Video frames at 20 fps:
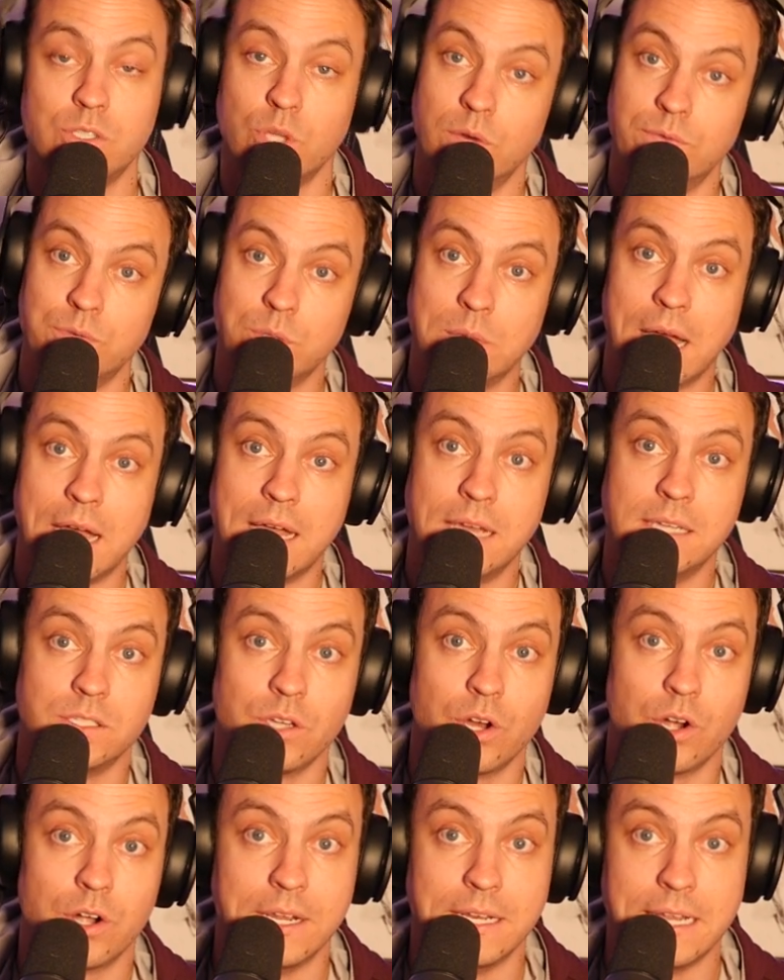So if you guys
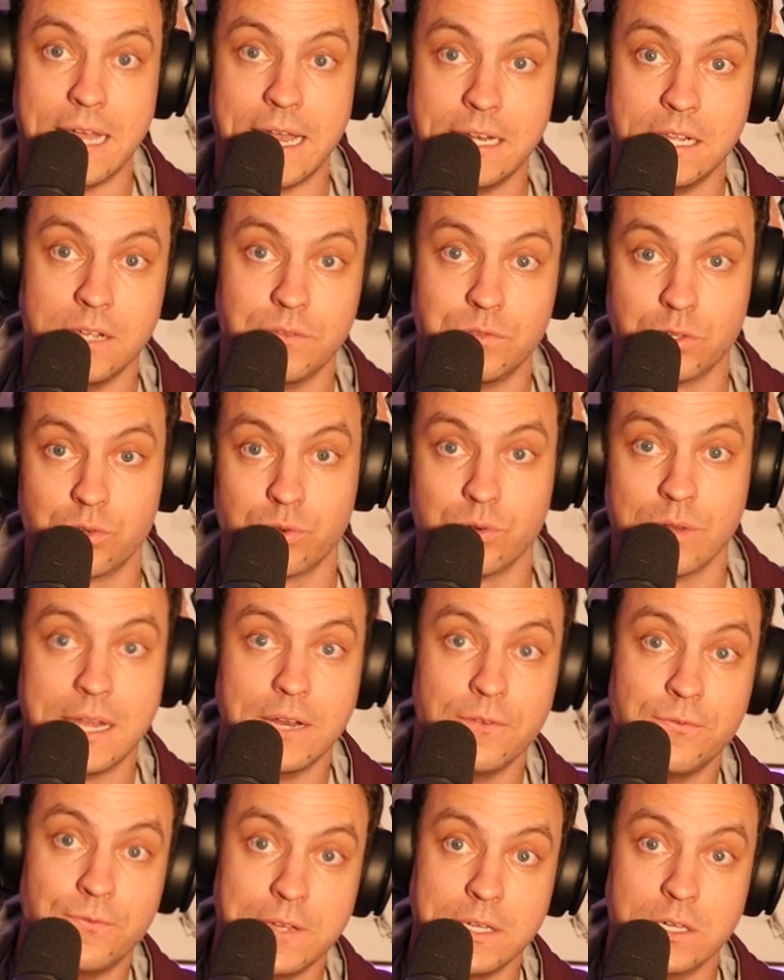are in any of the
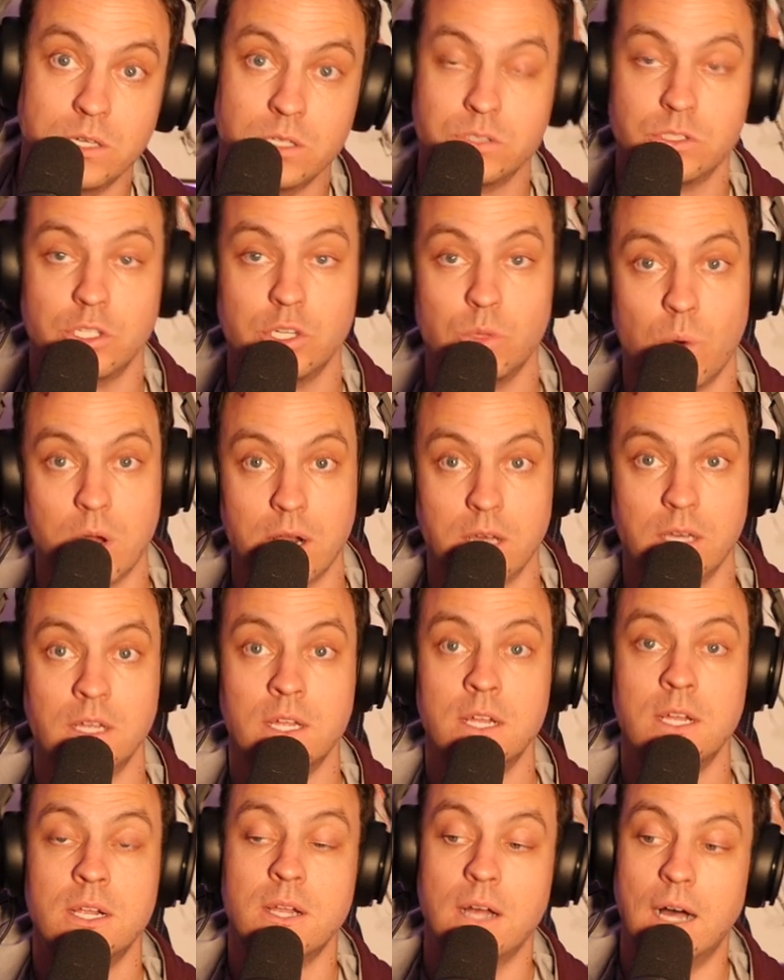creative fields or you want
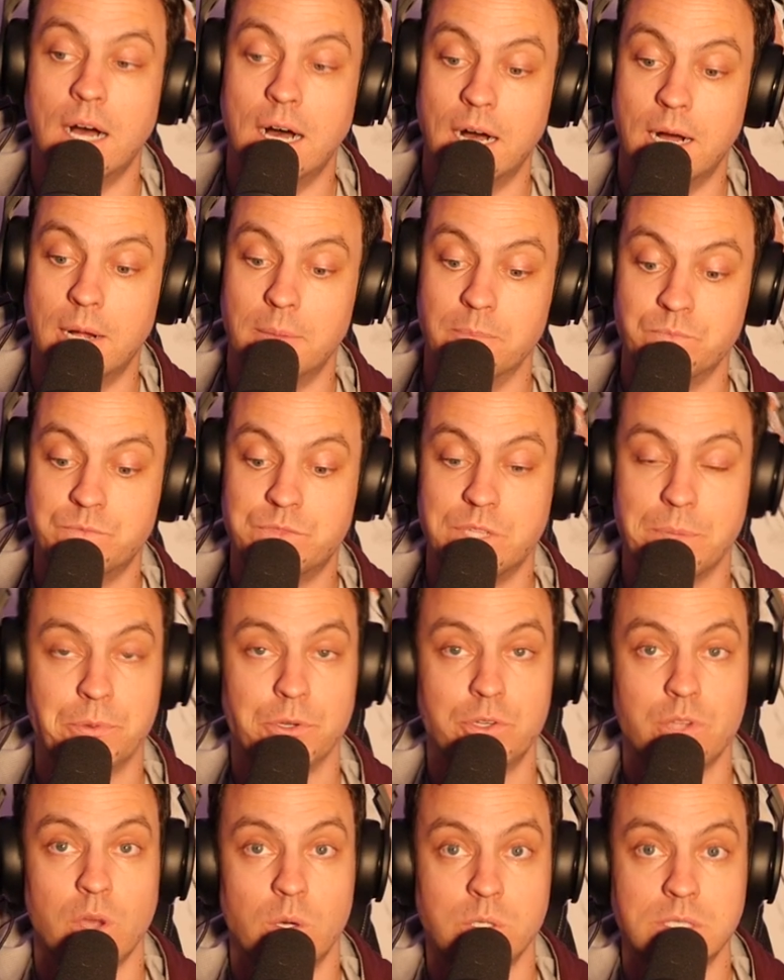to um, dip
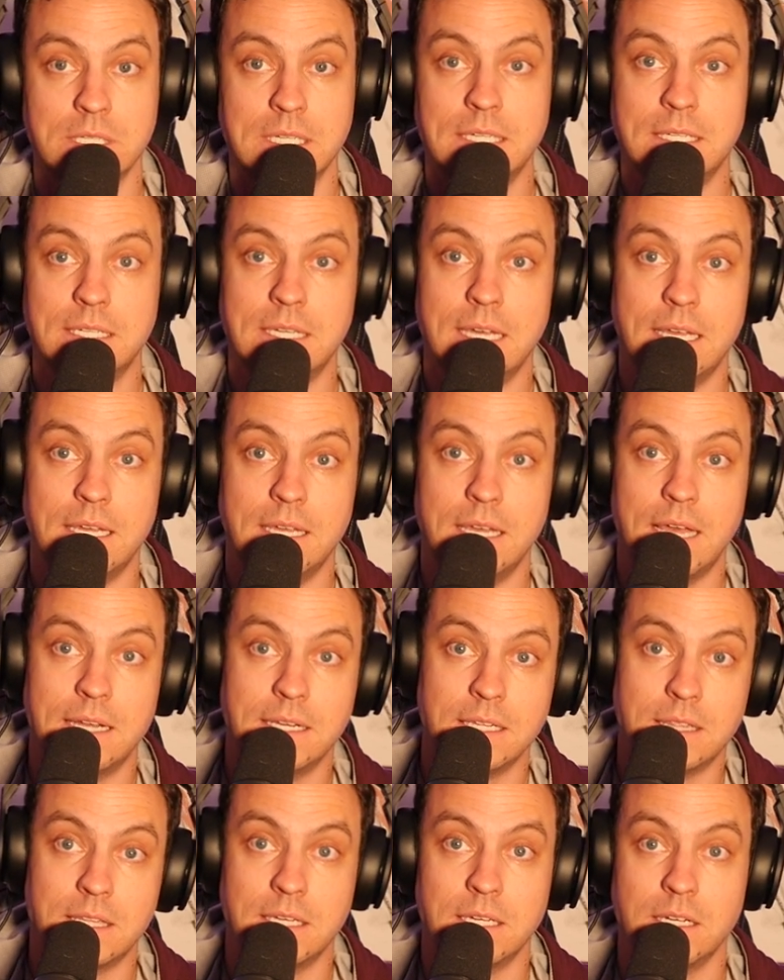your toes into
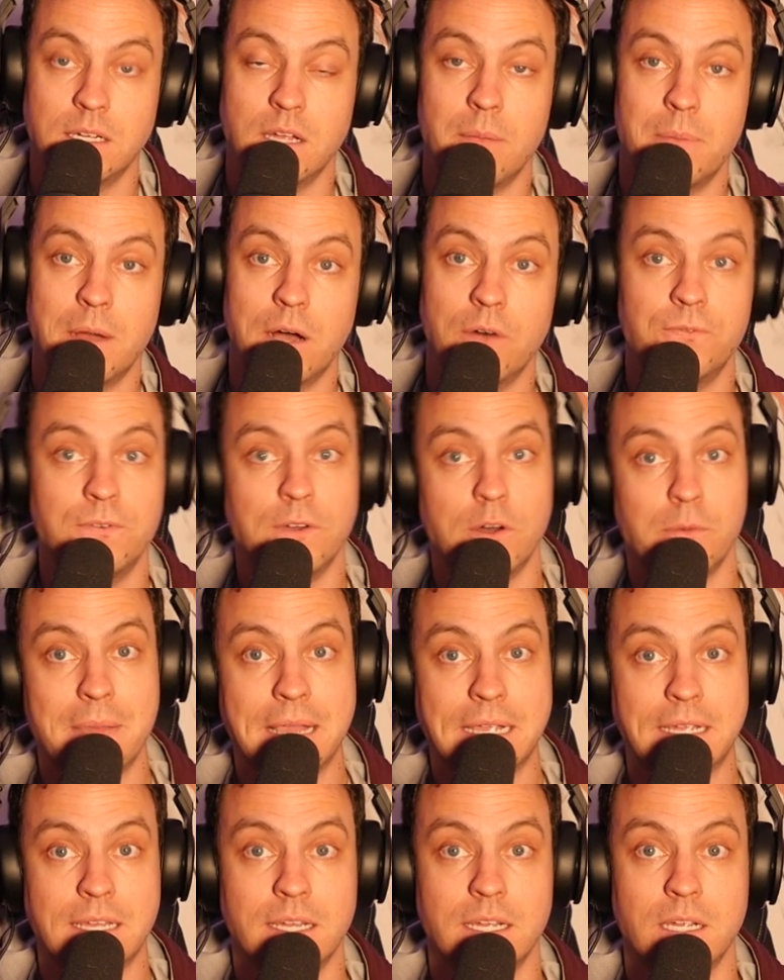anything about
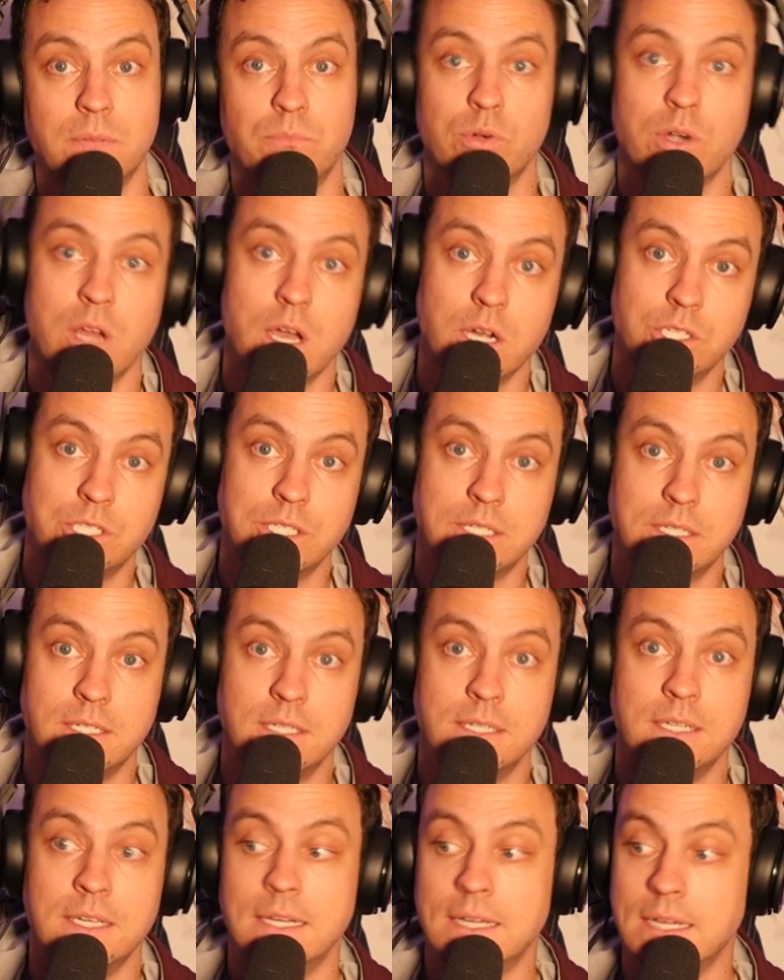filmmaking,
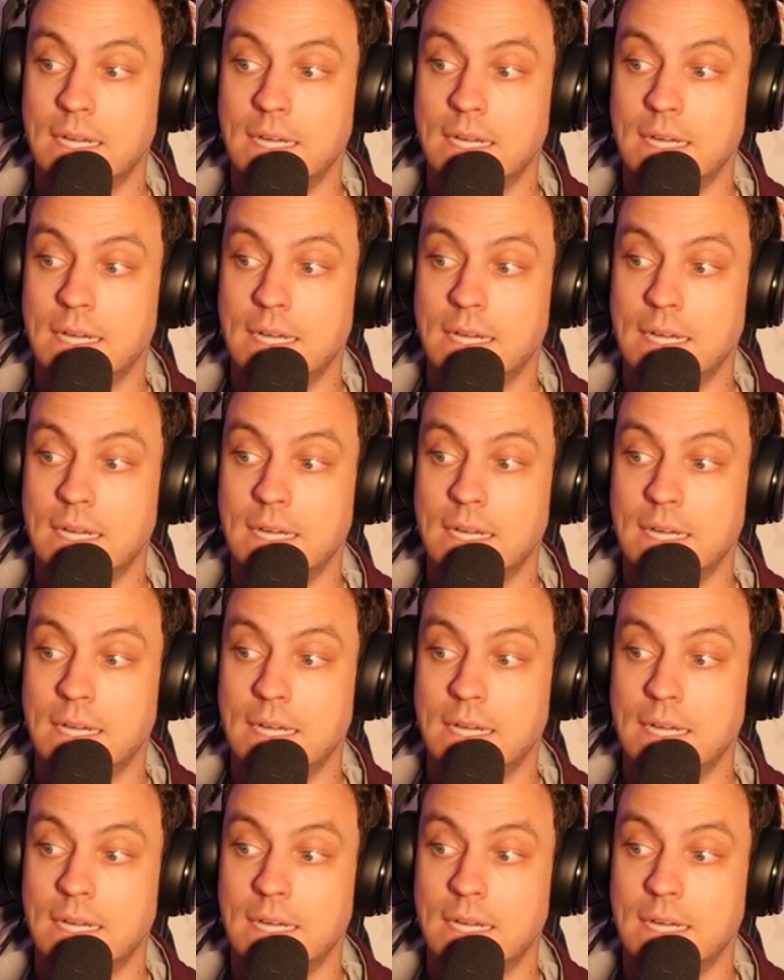production,